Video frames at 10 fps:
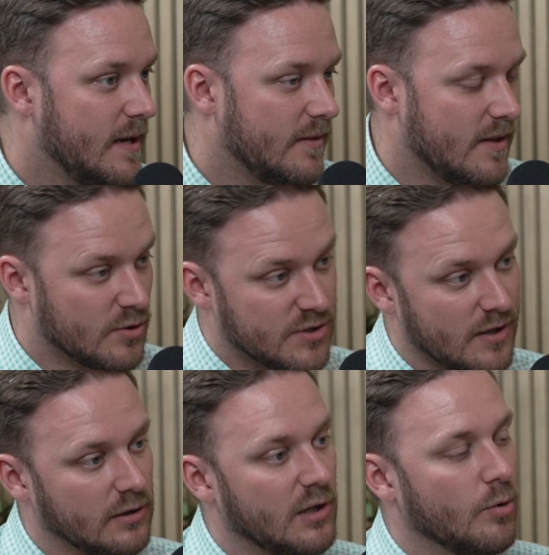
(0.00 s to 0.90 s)
Then there's the
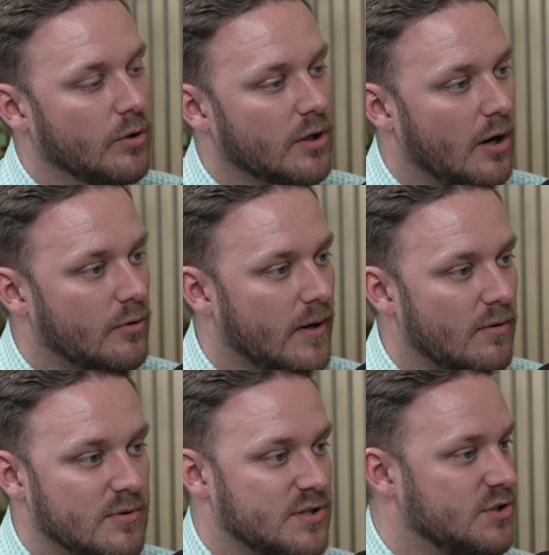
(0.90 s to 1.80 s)
lower guardrail,
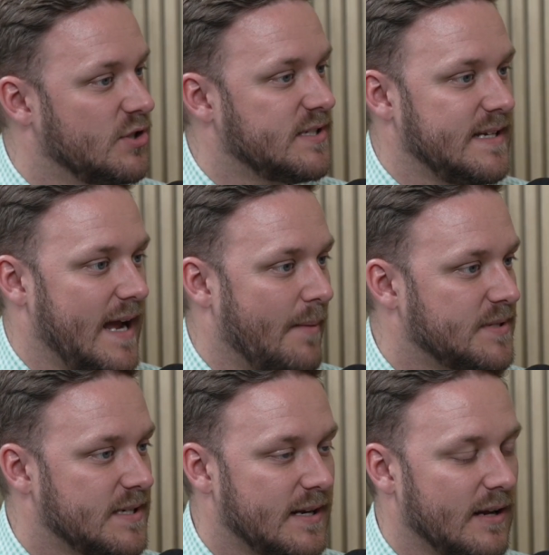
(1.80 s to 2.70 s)
which is just the opposite.